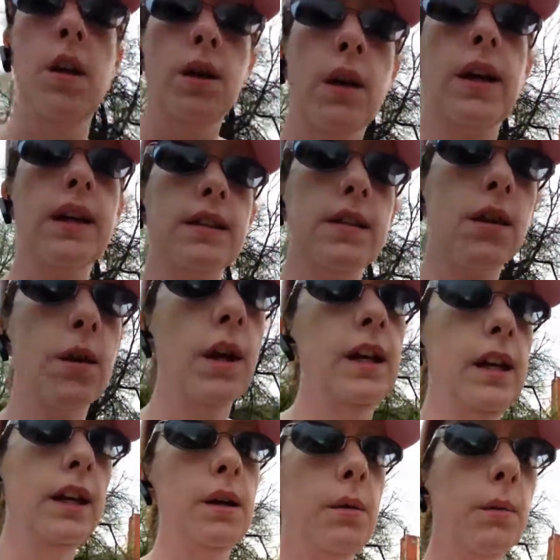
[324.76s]
Okay, so
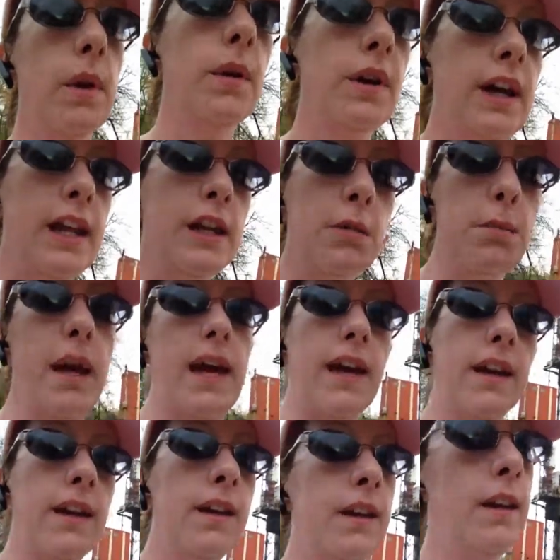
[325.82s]
we're heading
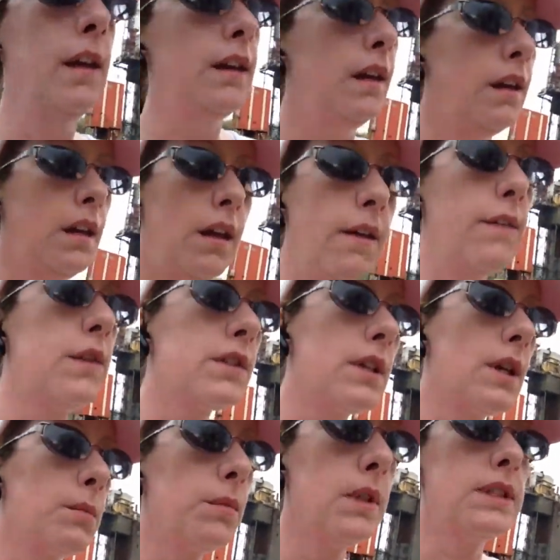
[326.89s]
back. For
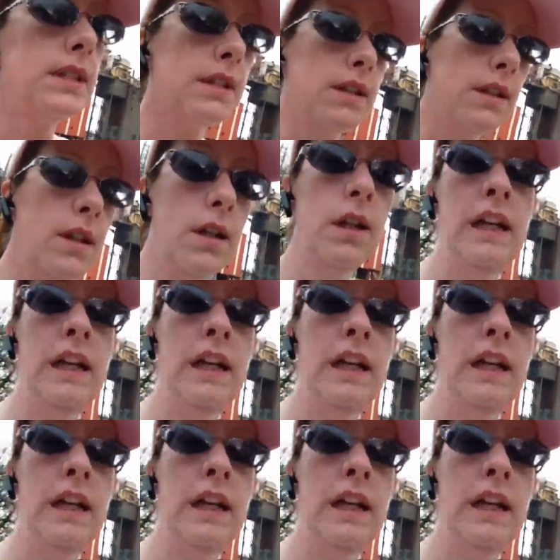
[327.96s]
some reason,